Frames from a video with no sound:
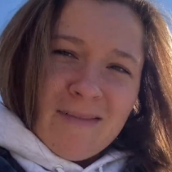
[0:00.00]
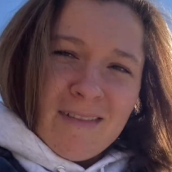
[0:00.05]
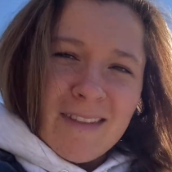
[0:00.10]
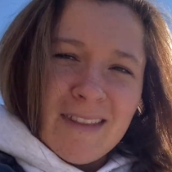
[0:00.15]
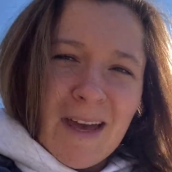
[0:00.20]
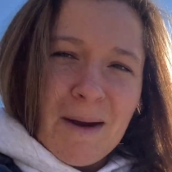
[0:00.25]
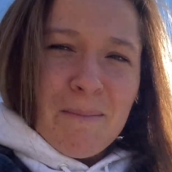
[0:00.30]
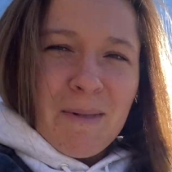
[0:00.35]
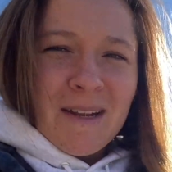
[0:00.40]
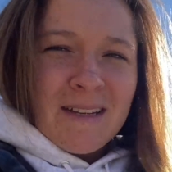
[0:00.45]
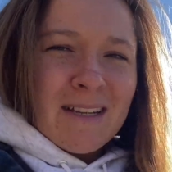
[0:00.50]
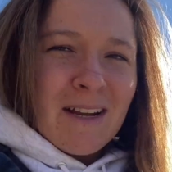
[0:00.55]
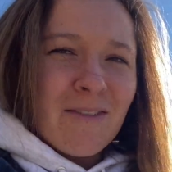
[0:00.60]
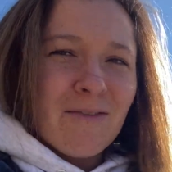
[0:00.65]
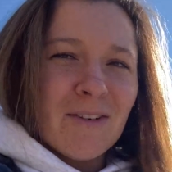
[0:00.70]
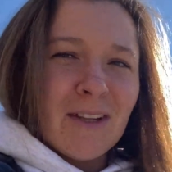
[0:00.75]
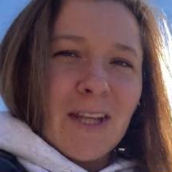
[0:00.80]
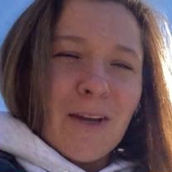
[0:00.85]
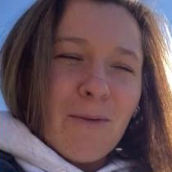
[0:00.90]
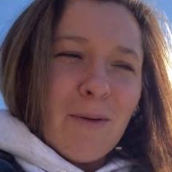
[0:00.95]
That might sound
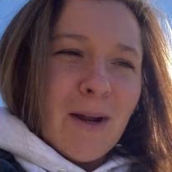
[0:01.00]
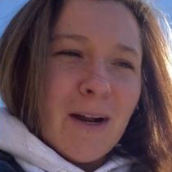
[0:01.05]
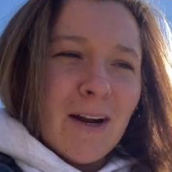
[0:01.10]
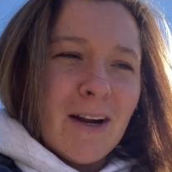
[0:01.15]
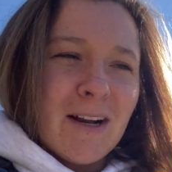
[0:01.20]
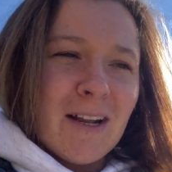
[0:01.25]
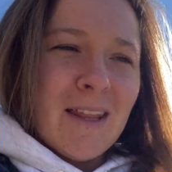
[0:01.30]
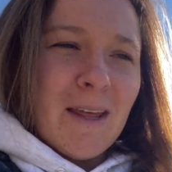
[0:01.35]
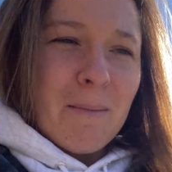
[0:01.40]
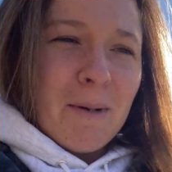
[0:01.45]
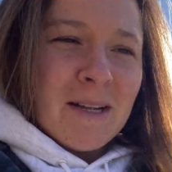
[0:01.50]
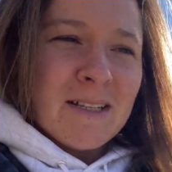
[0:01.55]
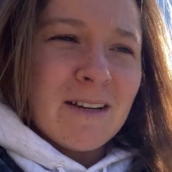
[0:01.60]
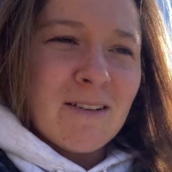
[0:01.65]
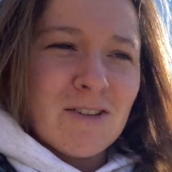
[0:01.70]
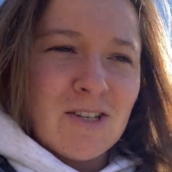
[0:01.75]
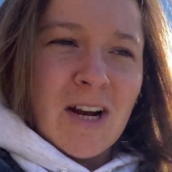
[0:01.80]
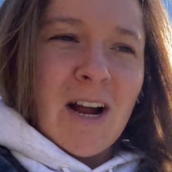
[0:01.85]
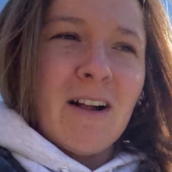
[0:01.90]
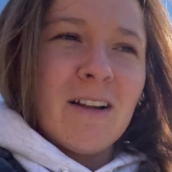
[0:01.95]
really weird, and that might
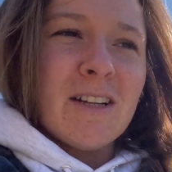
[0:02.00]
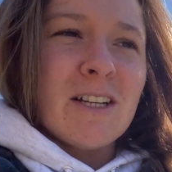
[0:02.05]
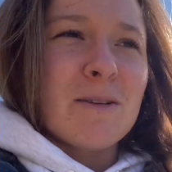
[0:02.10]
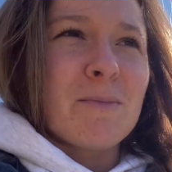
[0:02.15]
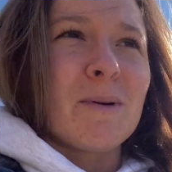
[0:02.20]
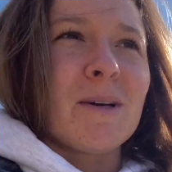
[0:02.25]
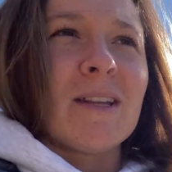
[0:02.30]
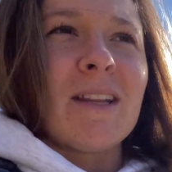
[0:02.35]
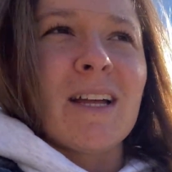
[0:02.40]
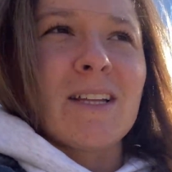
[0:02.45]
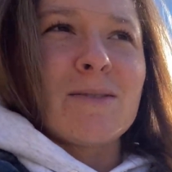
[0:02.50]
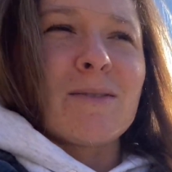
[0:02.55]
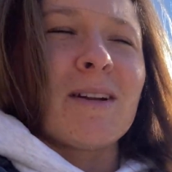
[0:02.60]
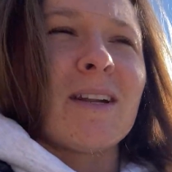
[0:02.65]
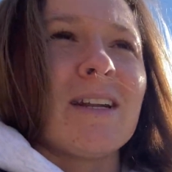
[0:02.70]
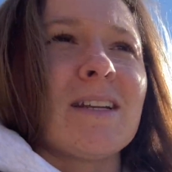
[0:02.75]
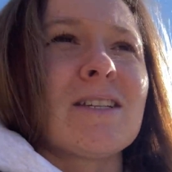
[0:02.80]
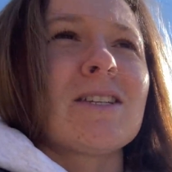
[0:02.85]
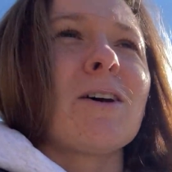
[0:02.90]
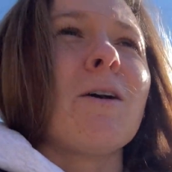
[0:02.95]
sound childish, but that's what
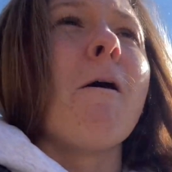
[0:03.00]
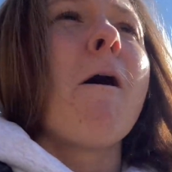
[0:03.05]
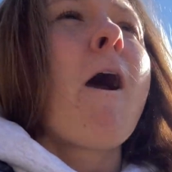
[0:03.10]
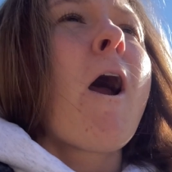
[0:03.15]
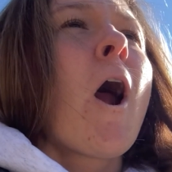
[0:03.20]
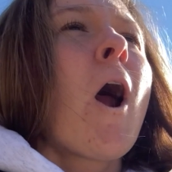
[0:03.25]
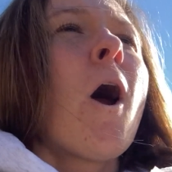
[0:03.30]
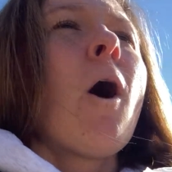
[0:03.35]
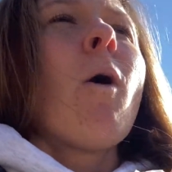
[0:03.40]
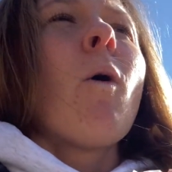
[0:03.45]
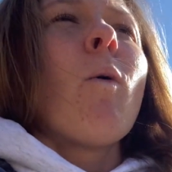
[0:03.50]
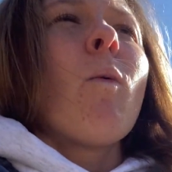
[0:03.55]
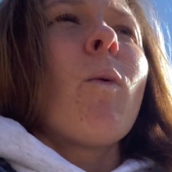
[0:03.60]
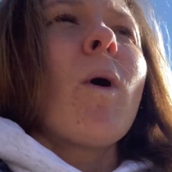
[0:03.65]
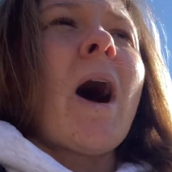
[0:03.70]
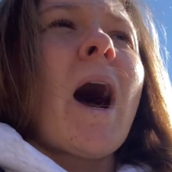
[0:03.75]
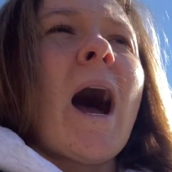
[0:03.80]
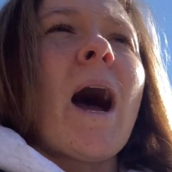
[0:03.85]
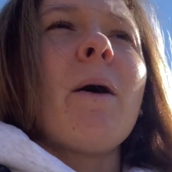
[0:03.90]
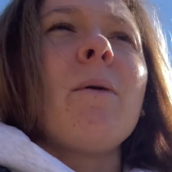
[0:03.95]
it is. So
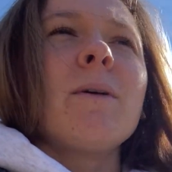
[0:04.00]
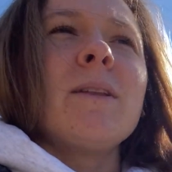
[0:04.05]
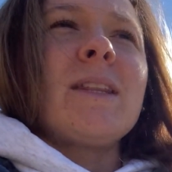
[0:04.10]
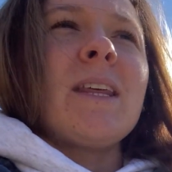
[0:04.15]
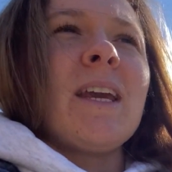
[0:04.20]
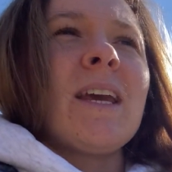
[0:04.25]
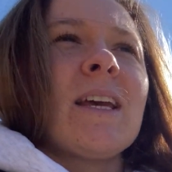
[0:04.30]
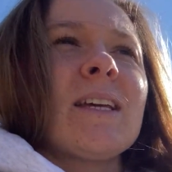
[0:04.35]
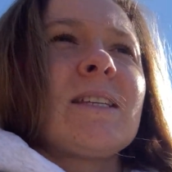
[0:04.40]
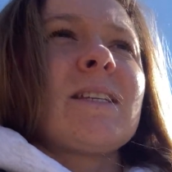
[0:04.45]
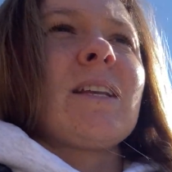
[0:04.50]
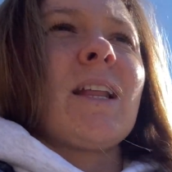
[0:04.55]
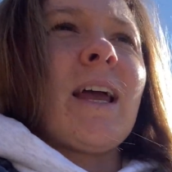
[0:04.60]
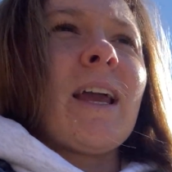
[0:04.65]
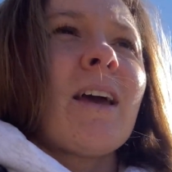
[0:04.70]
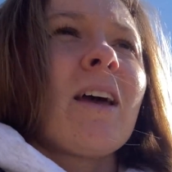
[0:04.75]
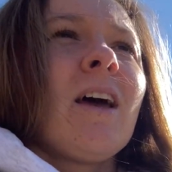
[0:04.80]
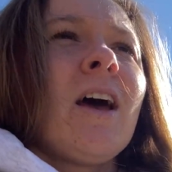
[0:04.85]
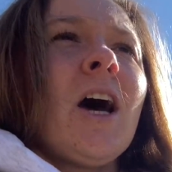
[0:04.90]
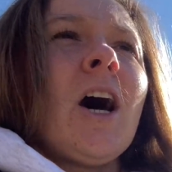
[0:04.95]
what I would think is
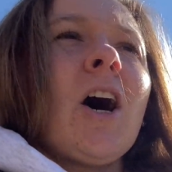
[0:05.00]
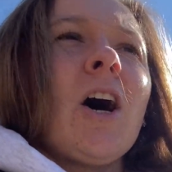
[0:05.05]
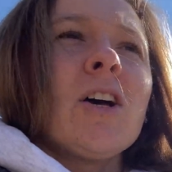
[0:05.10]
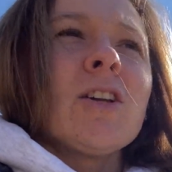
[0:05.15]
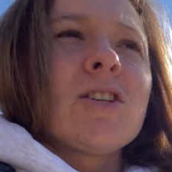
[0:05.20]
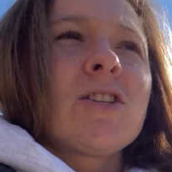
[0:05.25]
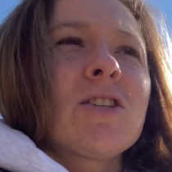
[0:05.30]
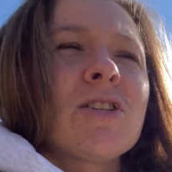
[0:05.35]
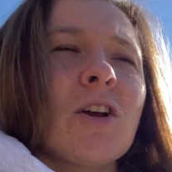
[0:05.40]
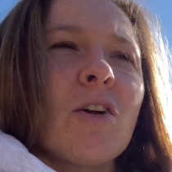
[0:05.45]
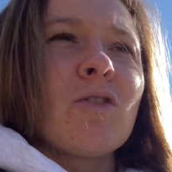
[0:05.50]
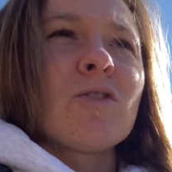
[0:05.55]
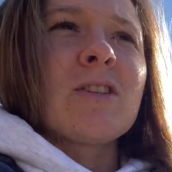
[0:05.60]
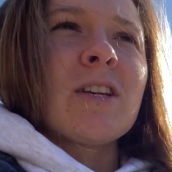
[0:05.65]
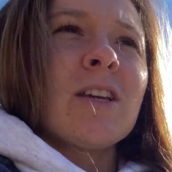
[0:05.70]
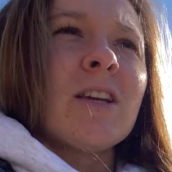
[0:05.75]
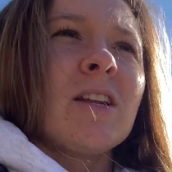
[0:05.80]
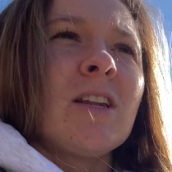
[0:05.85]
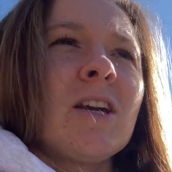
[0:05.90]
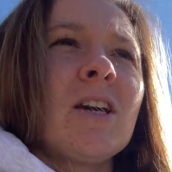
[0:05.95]
like a
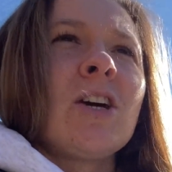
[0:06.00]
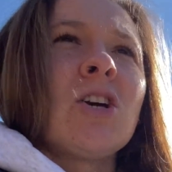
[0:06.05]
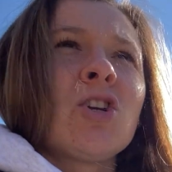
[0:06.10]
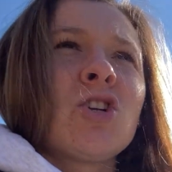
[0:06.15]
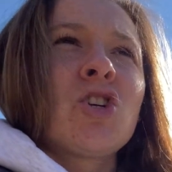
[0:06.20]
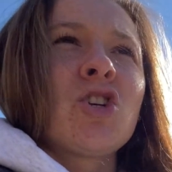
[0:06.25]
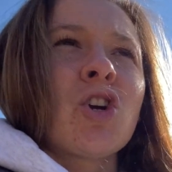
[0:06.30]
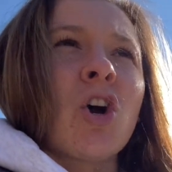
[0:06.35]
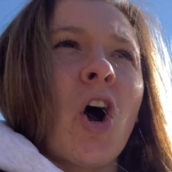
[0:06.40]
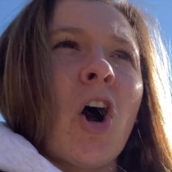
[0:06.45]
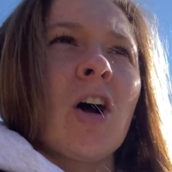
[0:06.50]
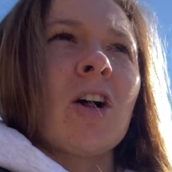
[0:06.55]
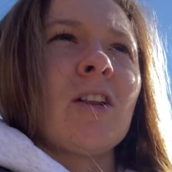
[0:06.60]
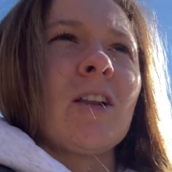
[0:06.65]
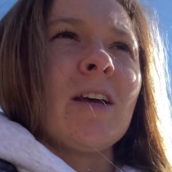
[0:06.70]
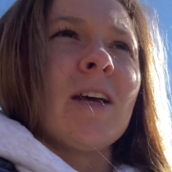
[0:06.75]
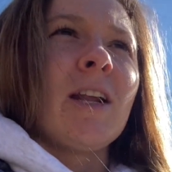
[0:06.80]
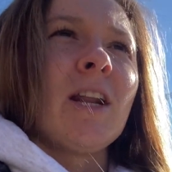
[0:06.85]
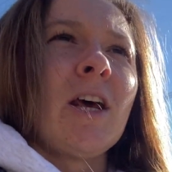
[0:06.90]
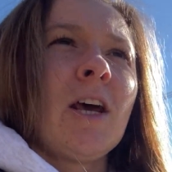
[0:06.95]
salted
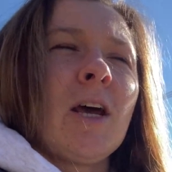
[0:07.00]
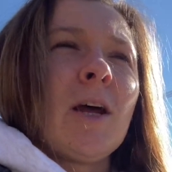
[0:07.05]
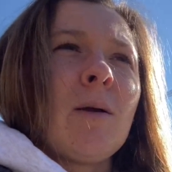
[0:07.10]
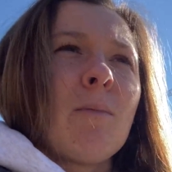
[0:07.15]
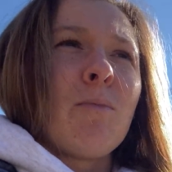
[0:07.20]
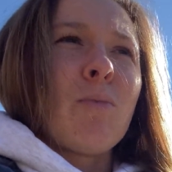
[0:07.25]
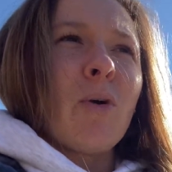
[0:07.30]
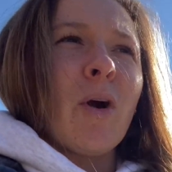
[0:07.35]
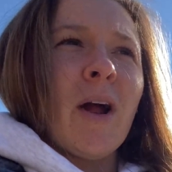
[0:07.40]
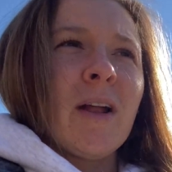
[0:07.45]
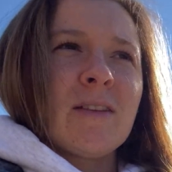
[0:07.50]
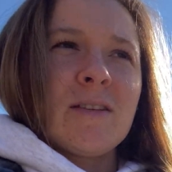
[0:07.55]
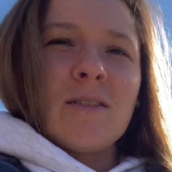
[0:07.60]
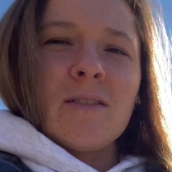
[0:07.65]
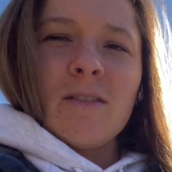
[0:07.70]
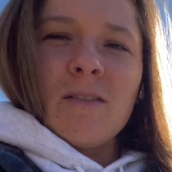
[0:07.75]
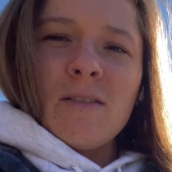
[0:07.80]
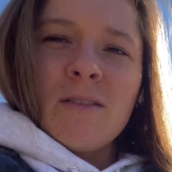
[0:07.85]
chocolate pretzel,